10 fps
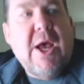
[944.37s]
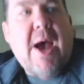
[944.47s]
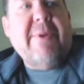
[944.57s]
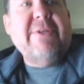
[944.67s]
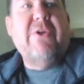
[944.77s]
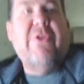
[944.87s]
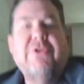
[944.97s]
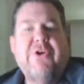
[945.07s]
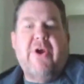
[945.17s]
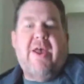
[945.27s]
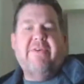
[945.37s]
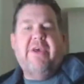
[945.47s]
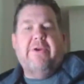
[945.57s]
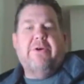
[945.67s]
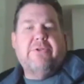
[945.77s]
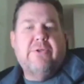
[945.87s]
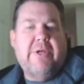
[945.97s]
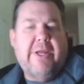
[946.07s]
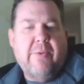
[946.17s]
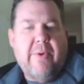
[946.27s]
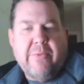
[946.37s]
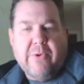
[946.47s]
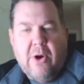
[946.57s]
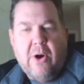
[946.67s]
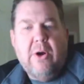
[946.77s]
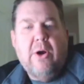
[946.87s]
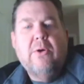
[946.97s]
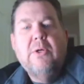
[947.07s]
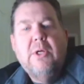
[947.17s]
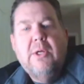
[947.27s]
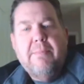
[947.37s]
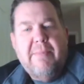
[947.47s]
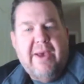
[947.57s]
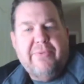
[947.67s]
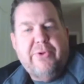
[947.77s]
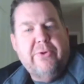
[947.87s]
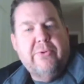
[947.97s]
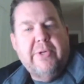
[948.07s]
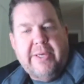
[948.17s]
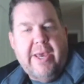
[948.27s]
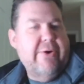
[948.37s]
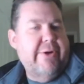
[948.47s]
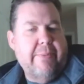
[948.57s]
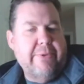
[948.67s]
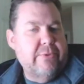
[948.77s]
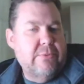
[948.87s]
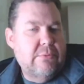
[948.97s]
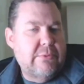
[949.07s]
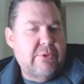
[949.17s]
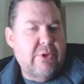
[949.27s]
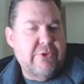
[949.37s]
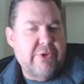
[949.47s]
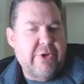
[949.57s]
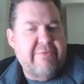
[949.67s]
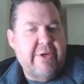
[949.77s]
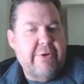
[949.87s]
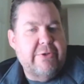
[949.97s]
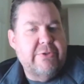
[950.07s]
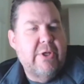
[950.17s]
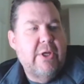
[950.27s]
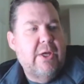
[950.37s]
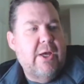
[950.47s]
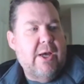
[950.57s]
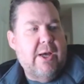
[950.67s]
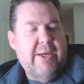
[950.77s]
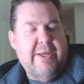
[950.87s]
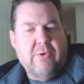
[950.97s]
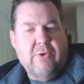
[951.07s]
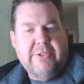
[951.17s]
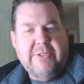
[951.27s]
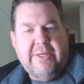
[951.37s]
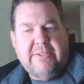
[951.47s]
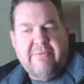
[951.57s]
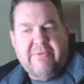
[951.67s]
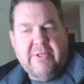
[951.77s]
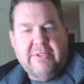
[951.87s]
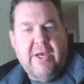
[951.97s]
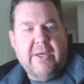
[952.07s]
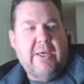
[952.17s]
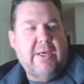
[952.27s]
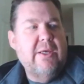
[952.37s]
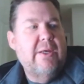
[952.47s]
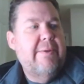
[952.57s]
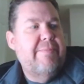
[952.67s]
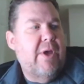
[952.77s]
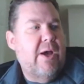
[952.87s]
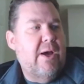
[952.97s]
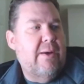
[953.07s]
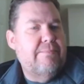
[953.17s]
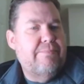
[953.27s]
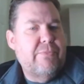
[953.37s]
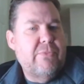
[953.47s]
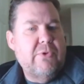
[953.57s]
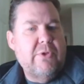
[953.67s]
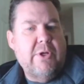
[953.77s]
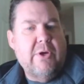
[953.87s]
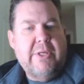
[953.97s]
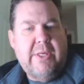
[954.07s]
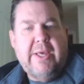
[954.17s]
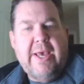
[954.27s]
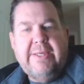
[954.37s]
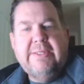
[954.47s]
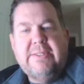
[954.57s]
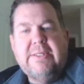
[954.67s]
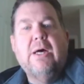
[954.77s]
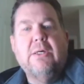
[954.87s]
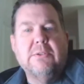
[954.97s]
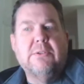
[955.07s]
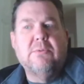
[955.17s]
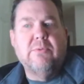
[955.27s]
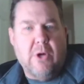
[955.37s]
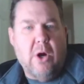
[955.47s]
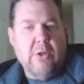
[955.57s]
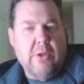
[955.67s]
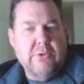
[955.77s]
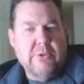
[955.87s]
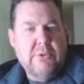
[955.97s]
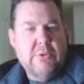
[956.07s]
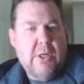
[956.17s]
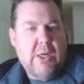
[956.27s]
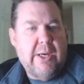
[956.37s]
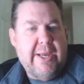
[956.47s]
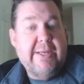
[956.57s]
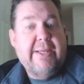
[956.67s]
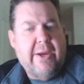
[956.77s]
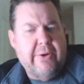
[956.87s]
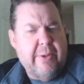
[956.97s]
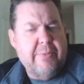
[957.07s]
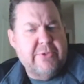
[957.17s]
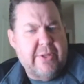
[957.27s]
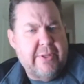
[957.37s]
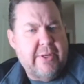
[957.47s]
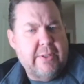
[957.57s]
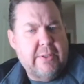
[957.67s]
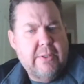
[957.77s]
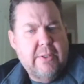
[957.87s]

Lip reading: I mean, so those are your heavy hitters anyway. Recaro, Matthew, and KRW. Those are your heavy hitters. And of course, Knights of Kentucky, um, he sells Recaros and KRWs, I think.